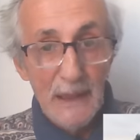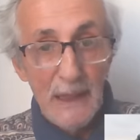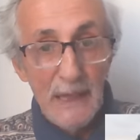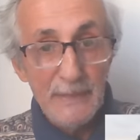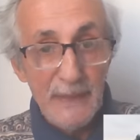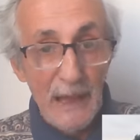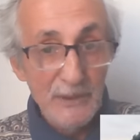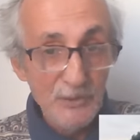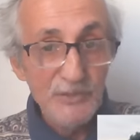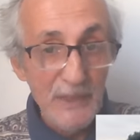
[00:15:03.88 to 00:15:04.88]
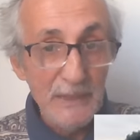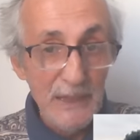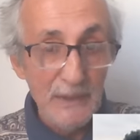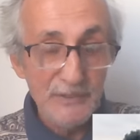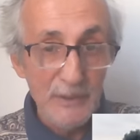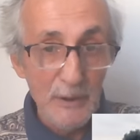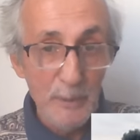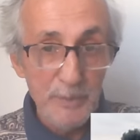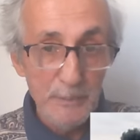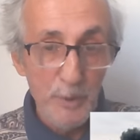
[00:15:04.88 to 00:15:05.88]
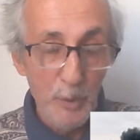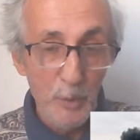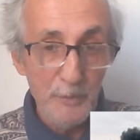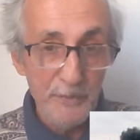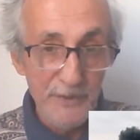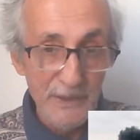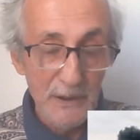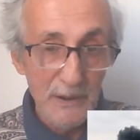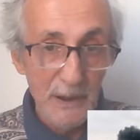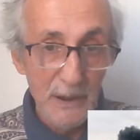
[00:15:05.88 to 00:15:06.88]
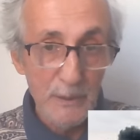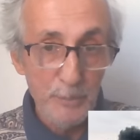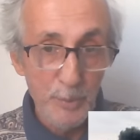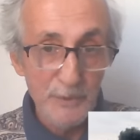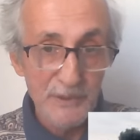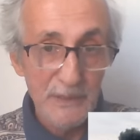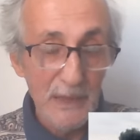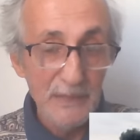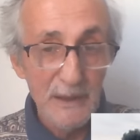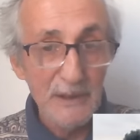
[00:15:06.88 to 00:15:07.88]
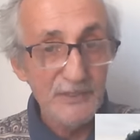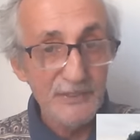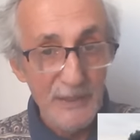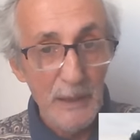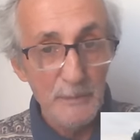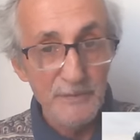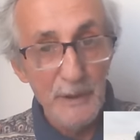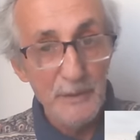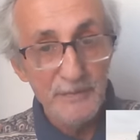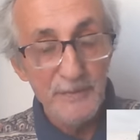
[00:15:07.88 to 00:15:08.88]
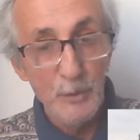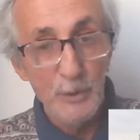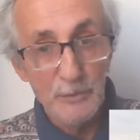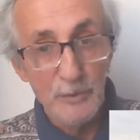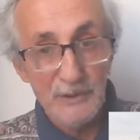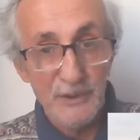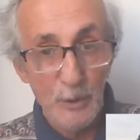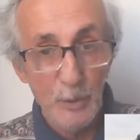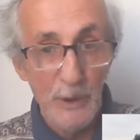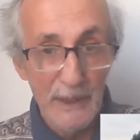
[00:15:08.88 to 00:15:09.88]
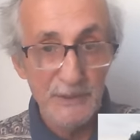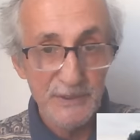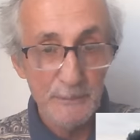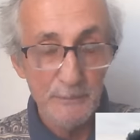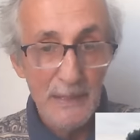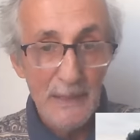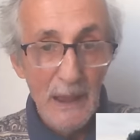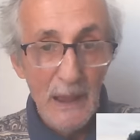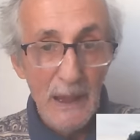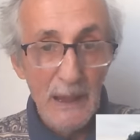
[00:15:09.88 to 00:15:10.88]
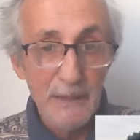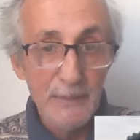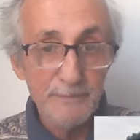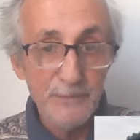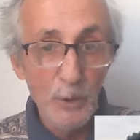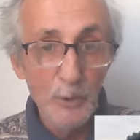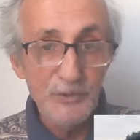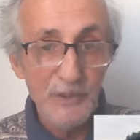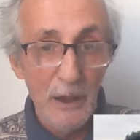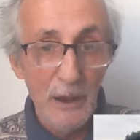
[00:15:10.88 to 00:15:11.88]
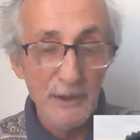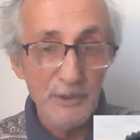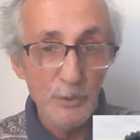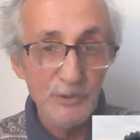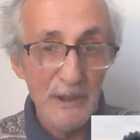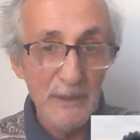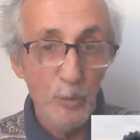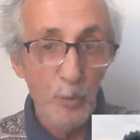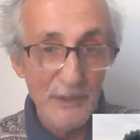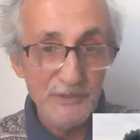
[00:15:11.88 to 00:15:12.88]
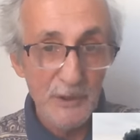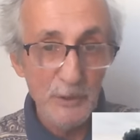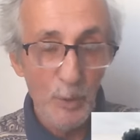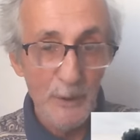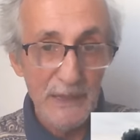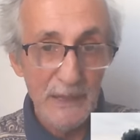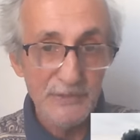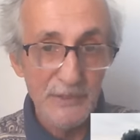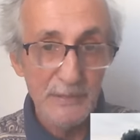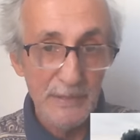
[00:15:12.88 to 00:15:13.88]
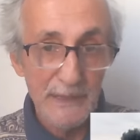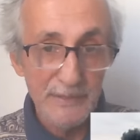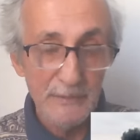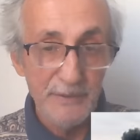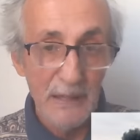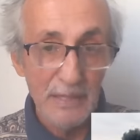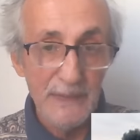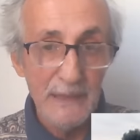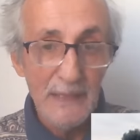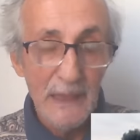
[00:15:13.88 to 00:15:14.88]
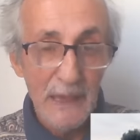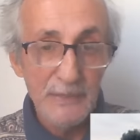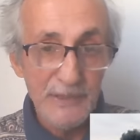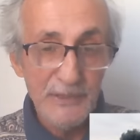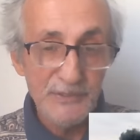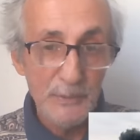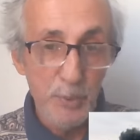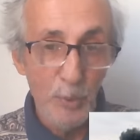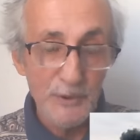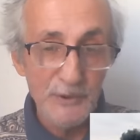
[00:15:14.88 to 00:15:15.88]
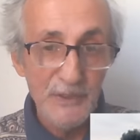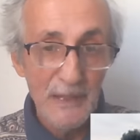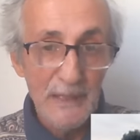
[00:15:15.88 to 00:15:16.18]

And I should say, yes, there are people who fear Putin, and there are some, very few in Russia, who hate him. Those are usually Western-oriented, like Navalny and his supporters,